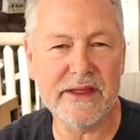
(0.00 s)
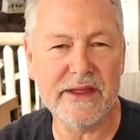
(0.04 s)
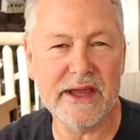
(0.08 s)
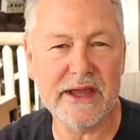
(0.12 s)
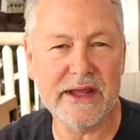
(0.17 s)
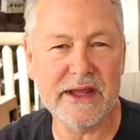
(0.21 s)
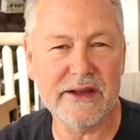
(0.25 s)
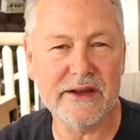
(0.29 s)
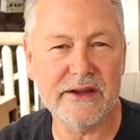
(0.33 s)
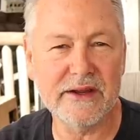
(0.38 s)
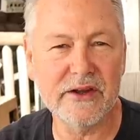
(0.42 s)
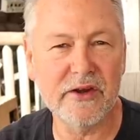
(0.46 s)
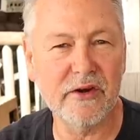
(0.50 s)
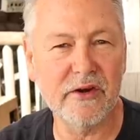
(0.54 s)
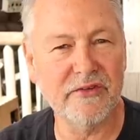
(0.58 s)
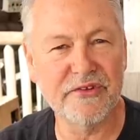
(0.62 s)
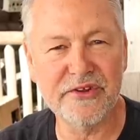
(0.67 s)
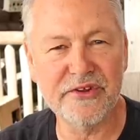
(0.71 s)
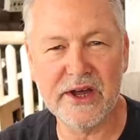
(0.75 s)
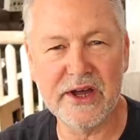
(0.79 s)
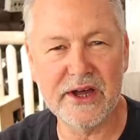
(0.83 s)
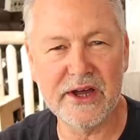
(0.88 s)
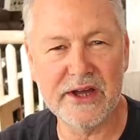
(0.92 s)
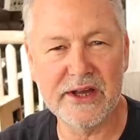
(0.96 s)
that
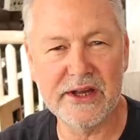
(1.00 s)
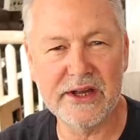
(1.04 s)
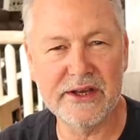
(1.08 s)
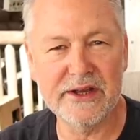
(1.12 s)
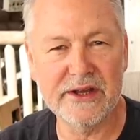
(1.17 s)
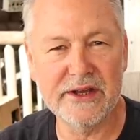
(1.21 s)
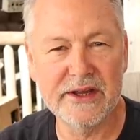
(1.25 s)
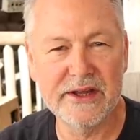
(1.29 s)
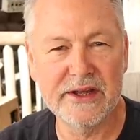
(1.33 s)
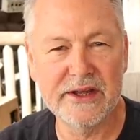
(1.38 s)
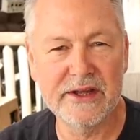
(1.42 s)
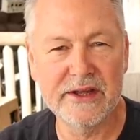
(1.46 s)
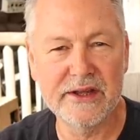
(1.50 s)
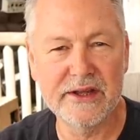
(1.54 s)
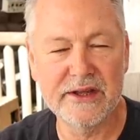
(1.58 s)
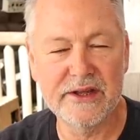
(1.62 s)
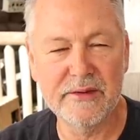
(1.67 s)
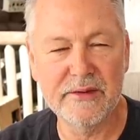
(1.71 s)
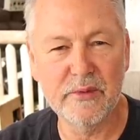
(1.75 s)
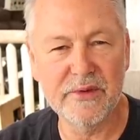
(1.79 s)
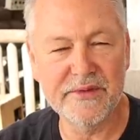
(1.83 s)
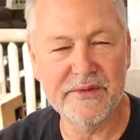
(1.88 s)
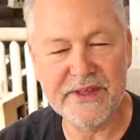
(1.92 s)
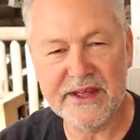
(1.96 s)
goes on
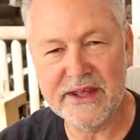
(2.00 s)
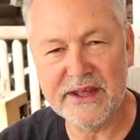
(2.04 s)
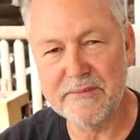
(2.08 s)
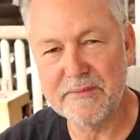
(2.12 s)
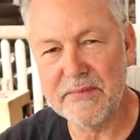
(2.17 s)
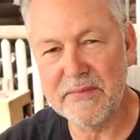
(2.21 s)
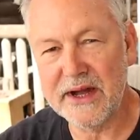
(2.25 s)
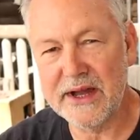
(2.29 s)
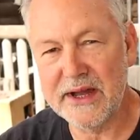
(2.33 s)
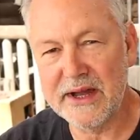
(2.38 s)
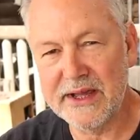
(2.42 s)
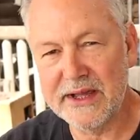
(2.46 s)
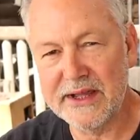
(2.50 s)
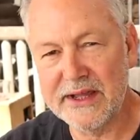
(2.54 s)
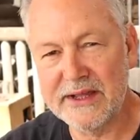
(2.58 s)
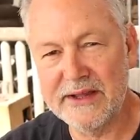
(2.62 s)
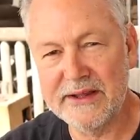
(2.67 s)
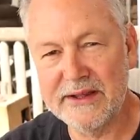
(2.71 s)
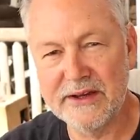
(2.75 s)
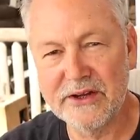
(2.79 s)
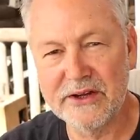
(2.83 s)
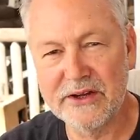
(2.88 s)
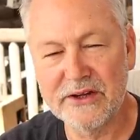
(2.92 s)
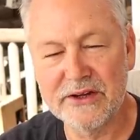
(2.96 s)
within
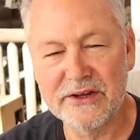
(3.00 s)
my